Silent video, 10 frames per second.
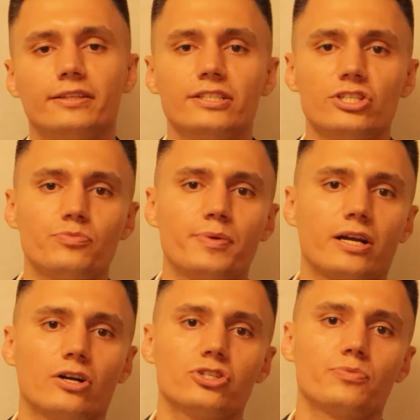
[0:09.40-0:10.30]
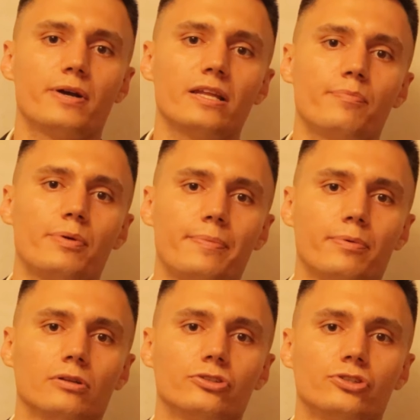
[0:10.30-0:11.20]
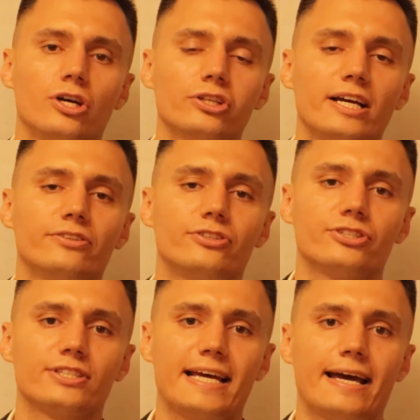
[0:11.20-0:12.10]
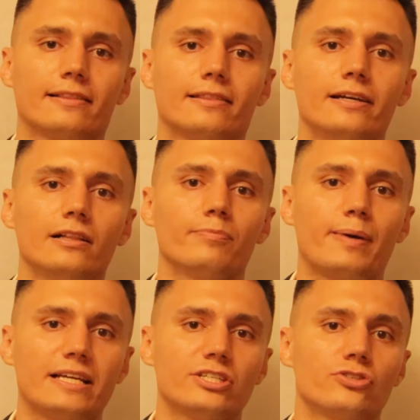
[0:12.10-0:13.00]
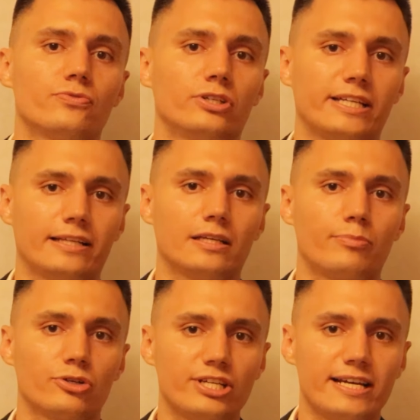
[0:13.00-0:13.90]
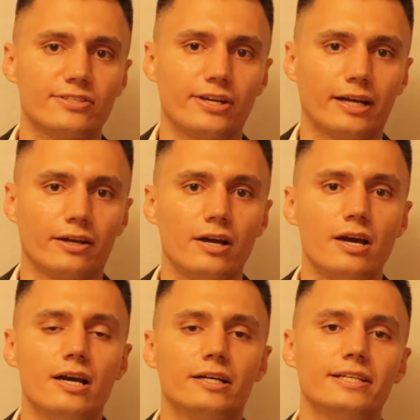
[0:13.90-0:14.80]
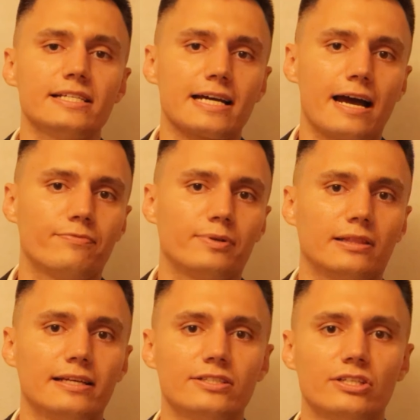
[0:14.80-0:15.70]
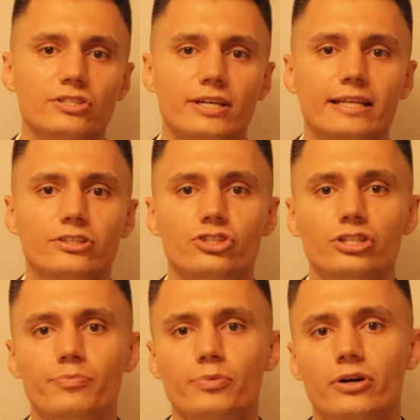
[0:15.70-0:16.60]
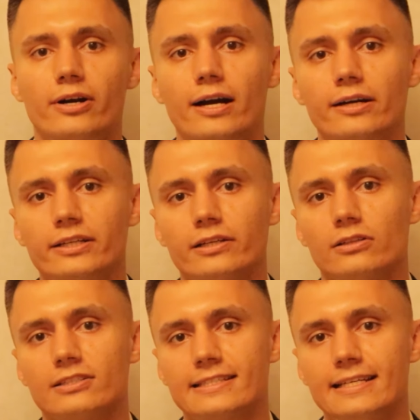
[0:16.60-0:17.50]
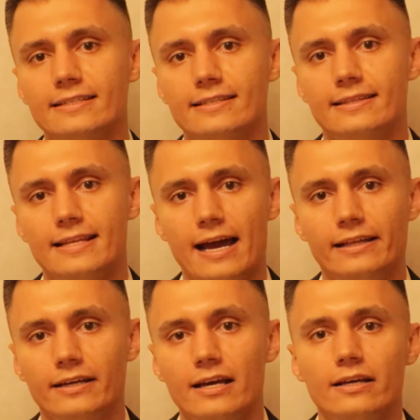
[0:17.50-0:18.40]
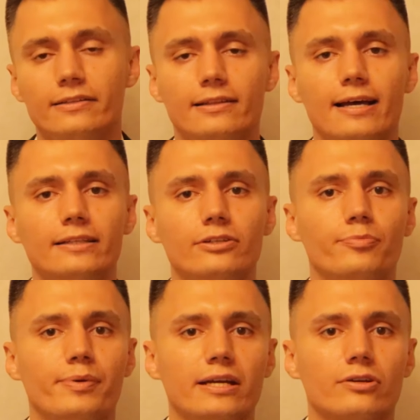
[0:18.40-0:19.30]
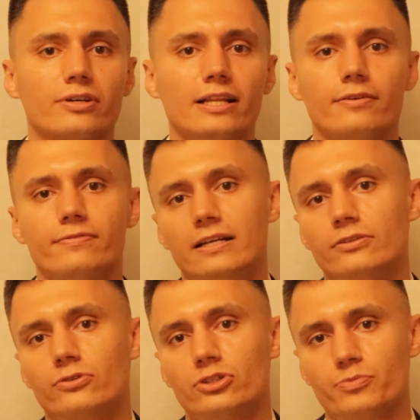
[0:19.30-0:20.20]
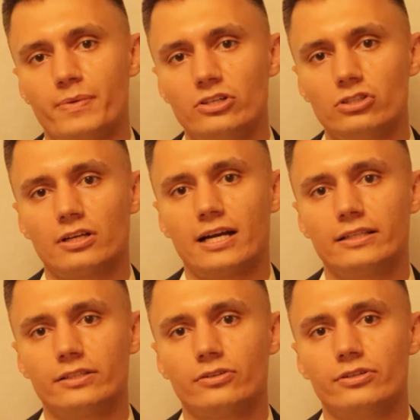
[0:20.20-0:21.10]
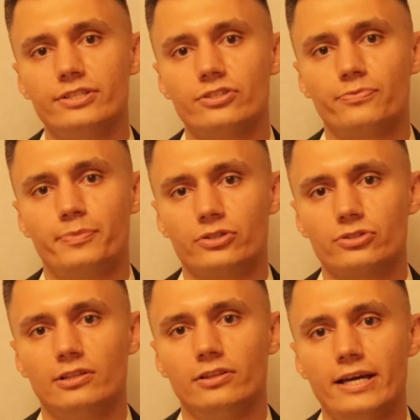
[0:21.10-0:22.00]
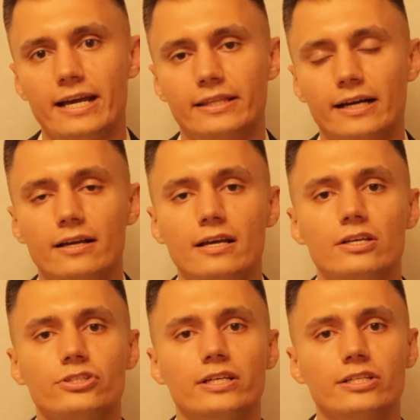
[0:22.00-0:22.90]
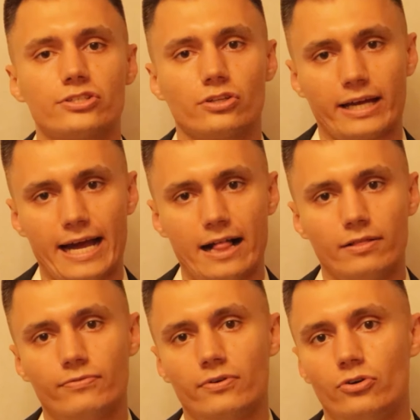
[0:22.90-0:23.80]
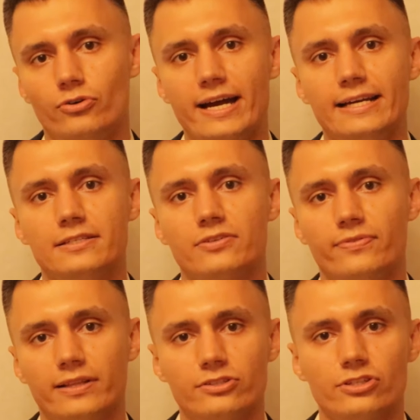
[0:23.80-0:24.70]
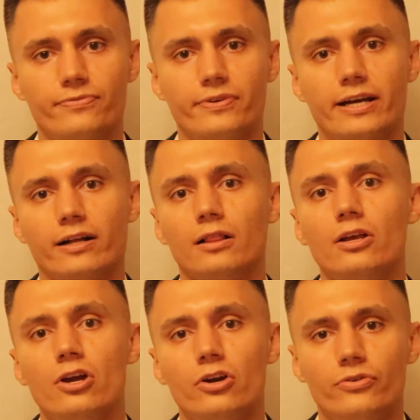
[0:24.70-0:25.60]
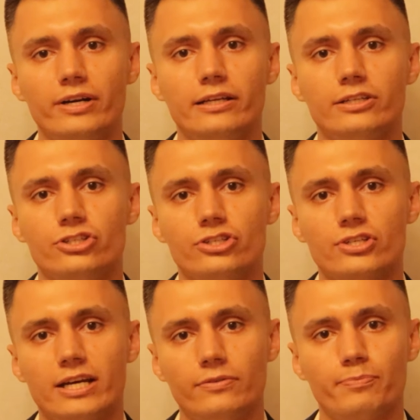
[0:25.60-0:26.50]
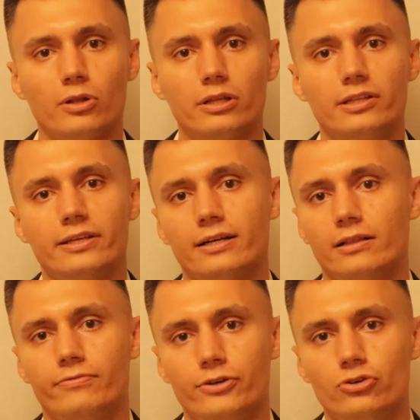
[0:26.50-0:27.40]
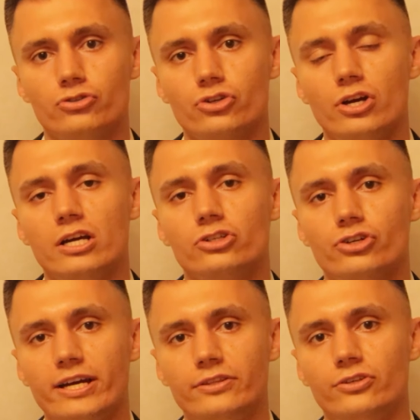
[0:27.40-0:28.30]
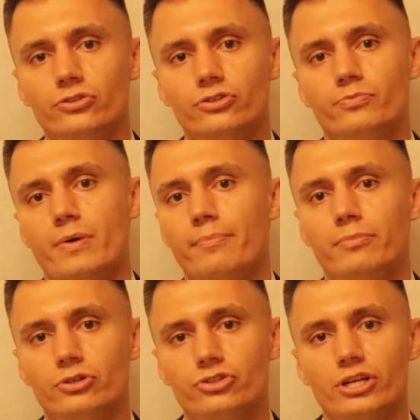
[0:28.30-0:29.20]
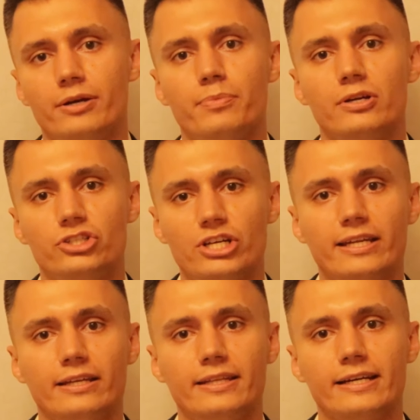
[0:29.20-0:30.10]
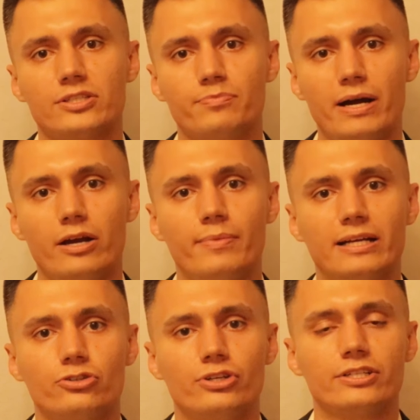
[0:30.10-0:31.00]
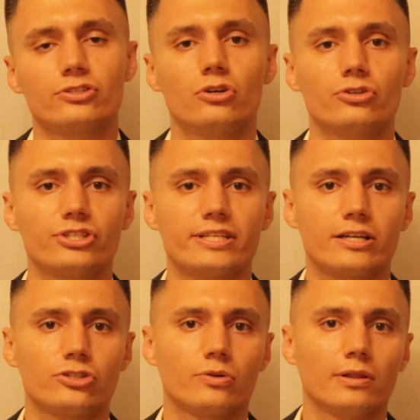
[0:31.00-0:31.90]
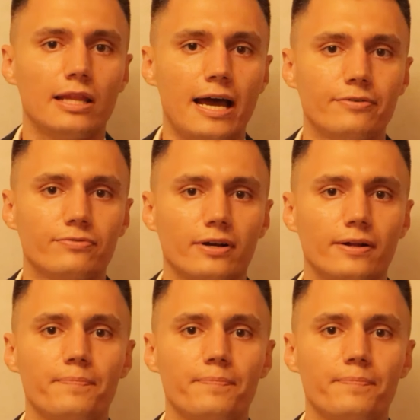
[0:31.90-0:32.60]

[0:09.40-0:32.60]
This is because many people do not understand legal basis for data processing. These have been listed in GDPR Articles 6 and 9, the latter being relevant for special categories of personal data, such as on health, race, philosophical, religious and political views, trade union membership, genetics, biometrics, or sexual life.